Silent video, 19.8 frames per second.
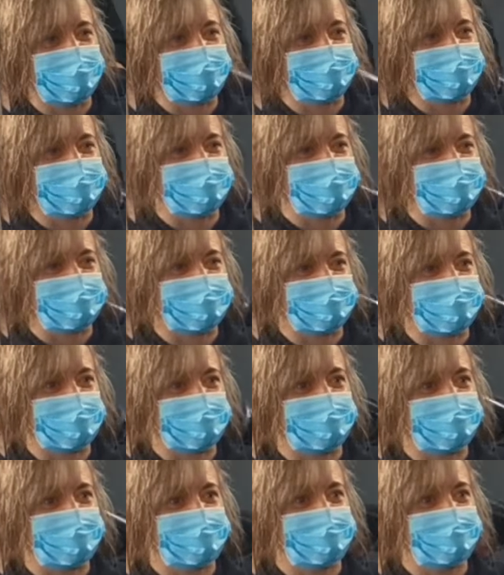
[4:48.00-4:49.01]

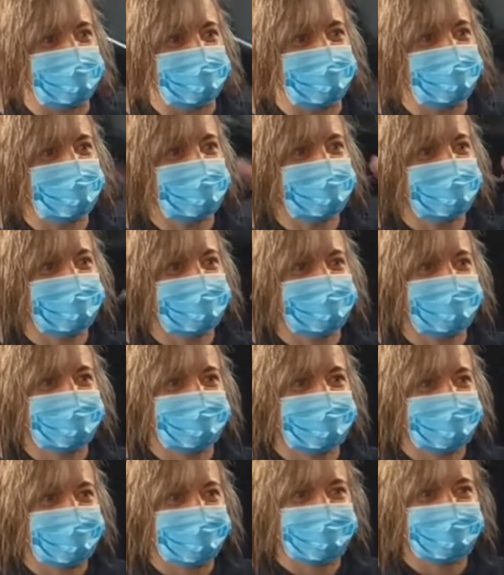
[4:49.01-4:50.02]

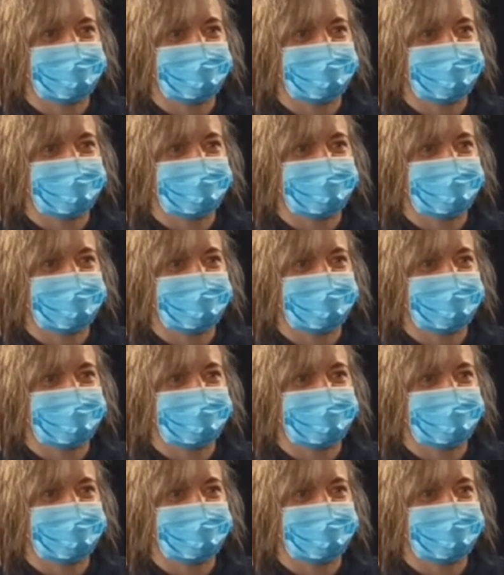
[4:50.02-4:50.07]
Nobody speaks.